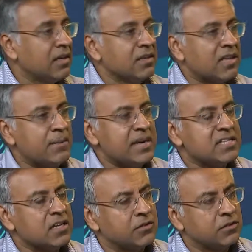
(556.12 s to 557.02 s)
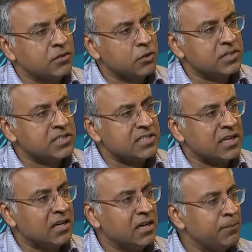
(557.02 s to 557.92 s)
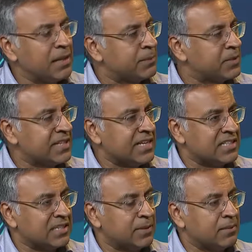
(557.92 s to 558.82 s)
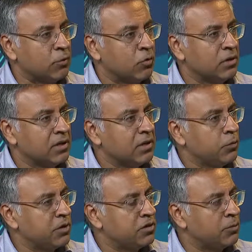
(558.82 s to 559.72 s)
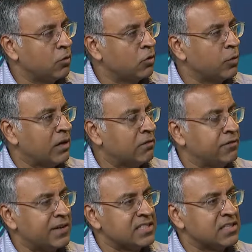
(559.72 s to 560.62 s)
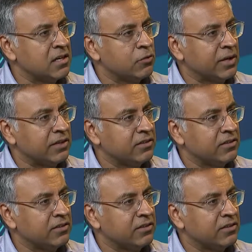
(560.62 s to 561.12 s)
They may start to notice their heart palpitating a bit more, which you're more aware of a fast heart rate.